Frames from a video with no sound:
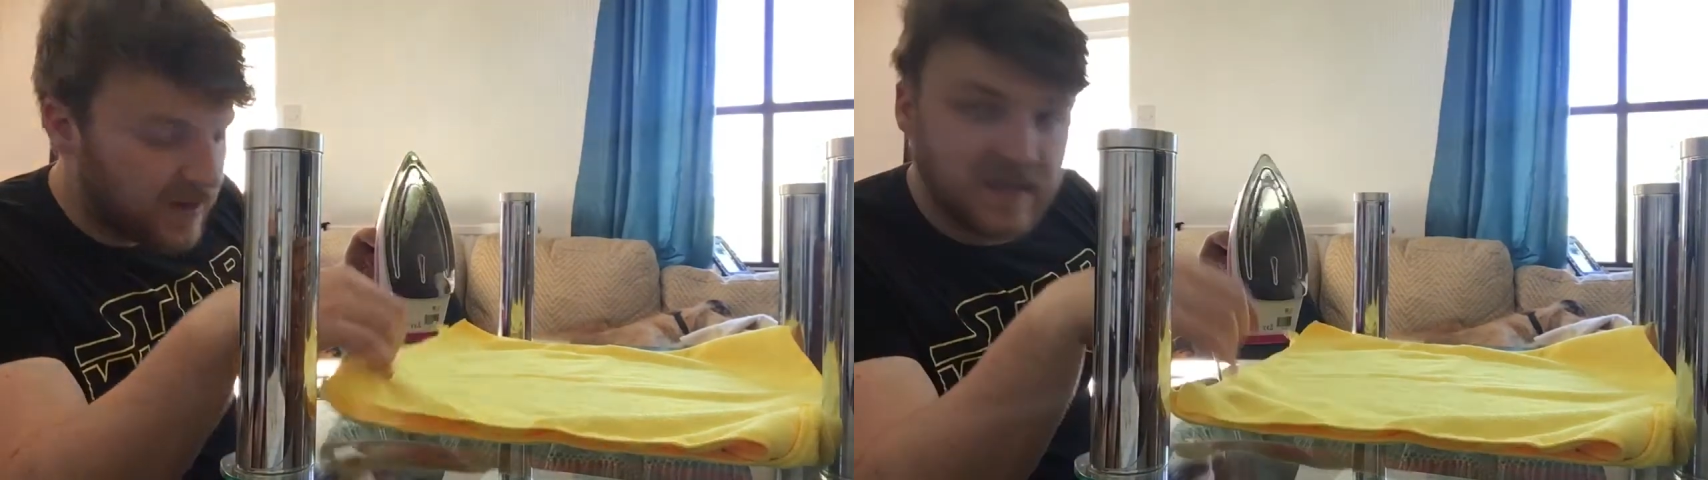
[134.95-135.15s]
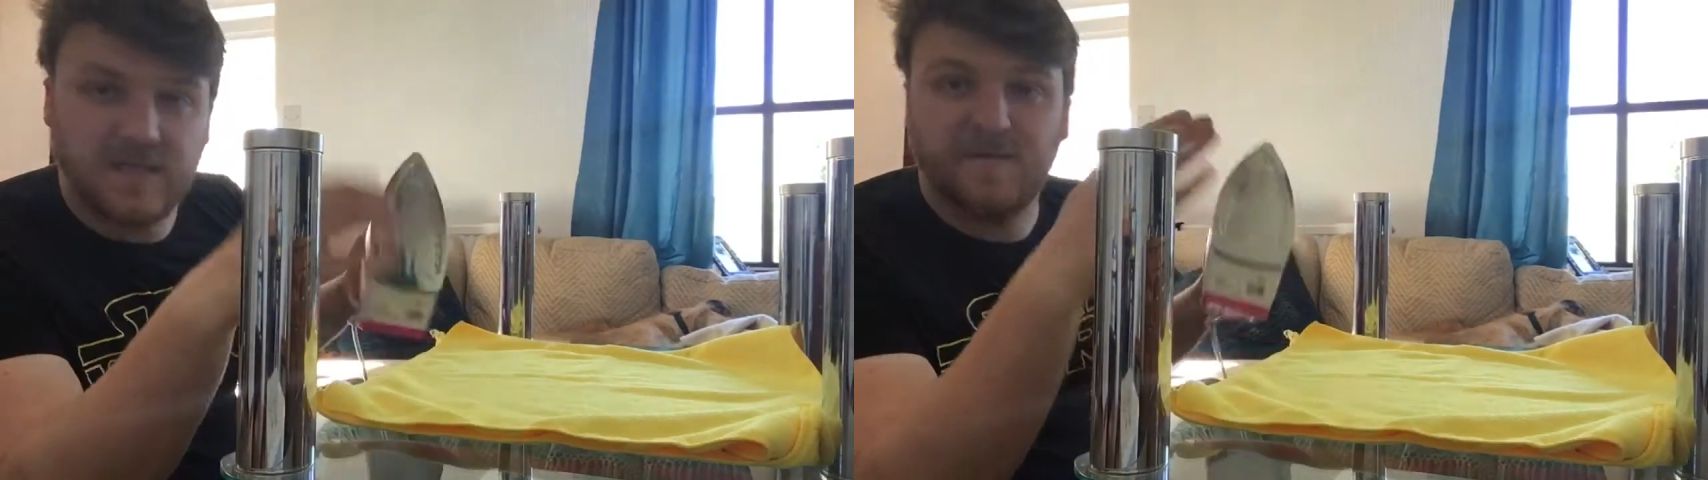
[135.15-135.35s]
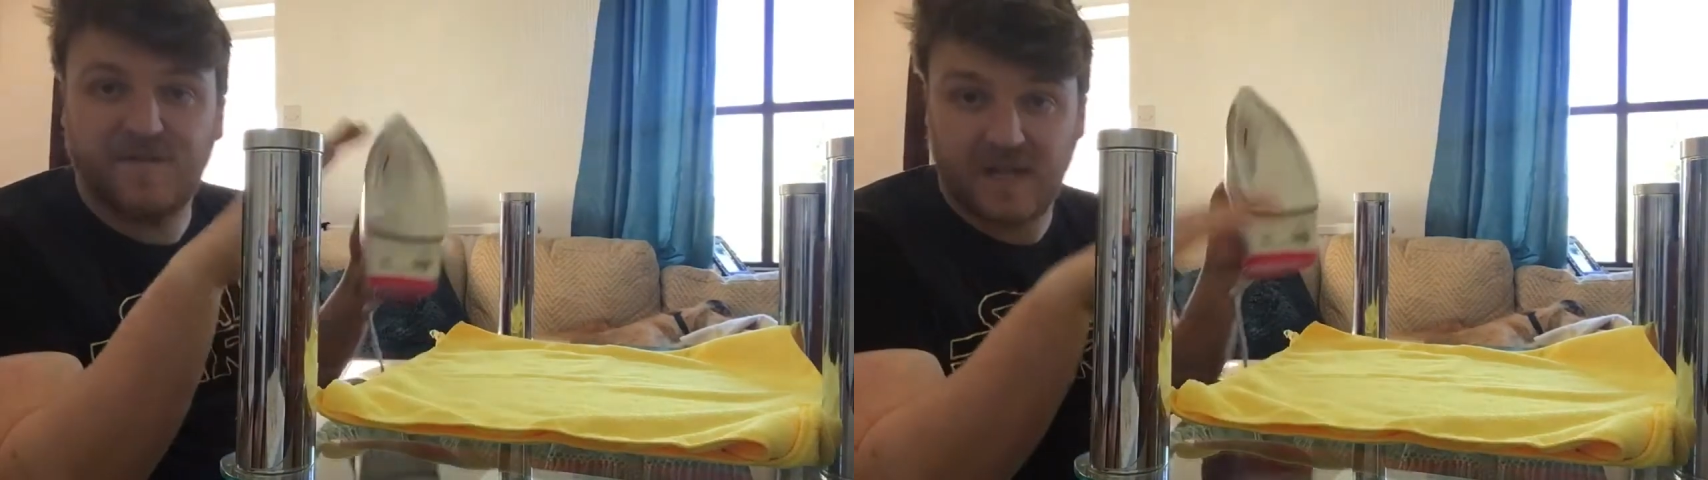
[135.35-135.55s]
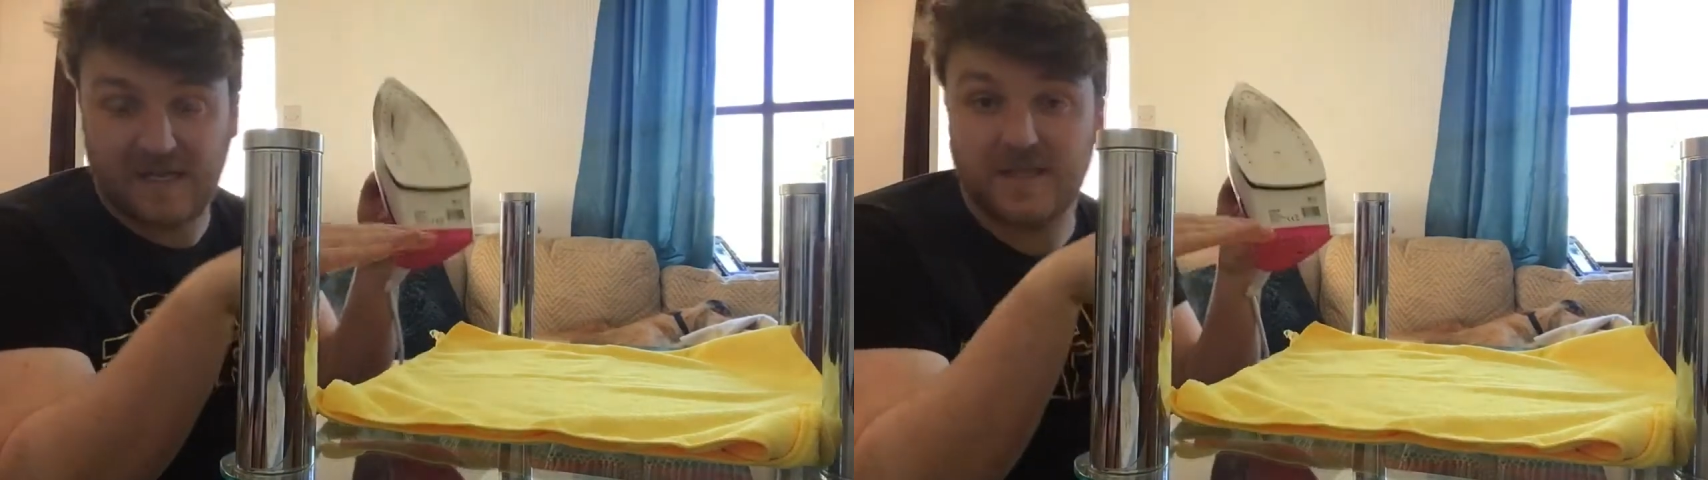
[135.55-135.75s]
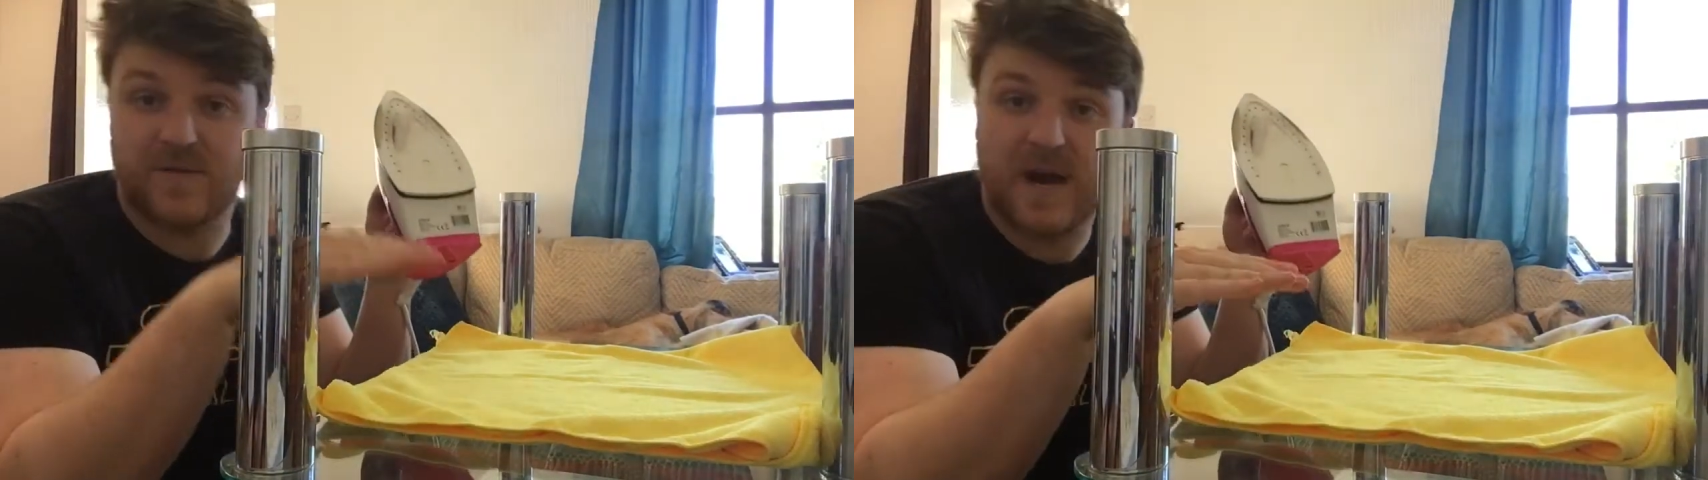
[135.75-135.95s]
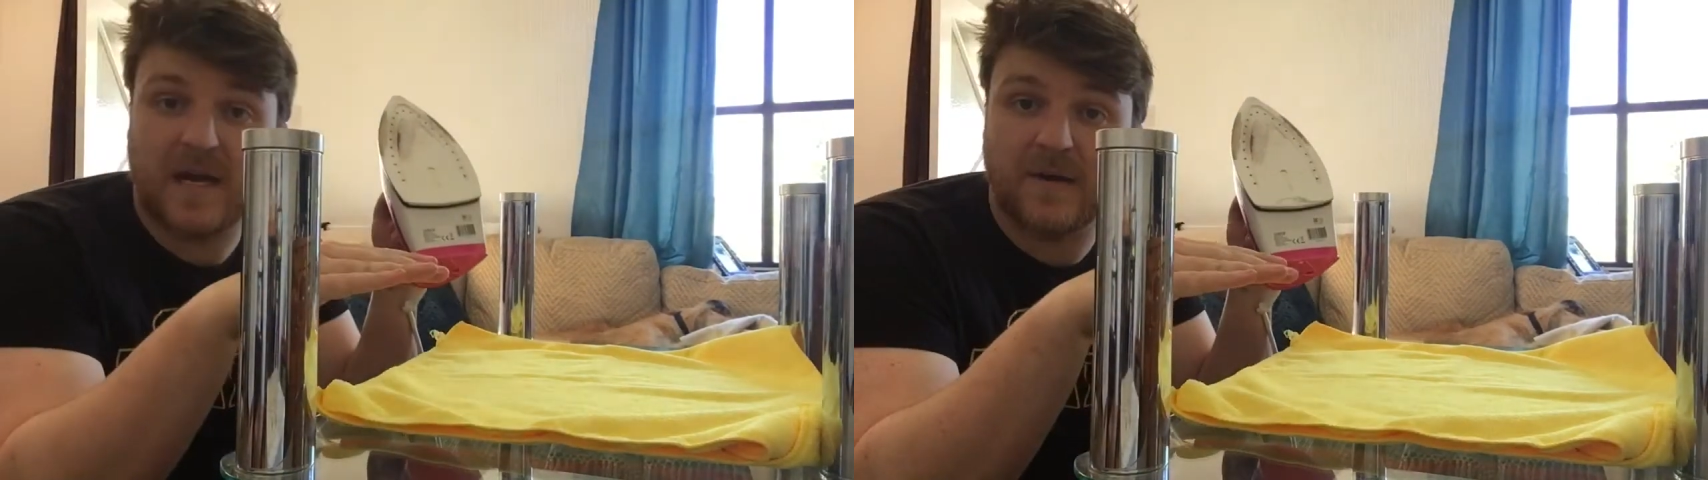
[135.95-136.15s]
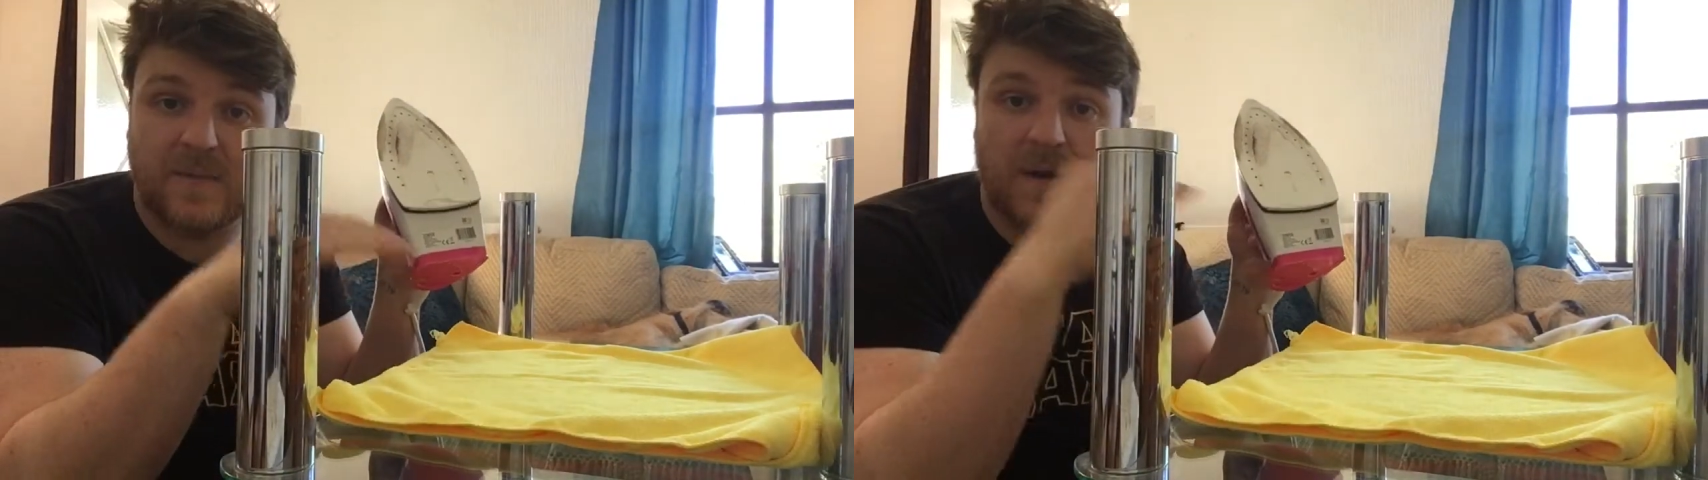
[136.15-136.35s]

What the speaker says: is it flattens the record,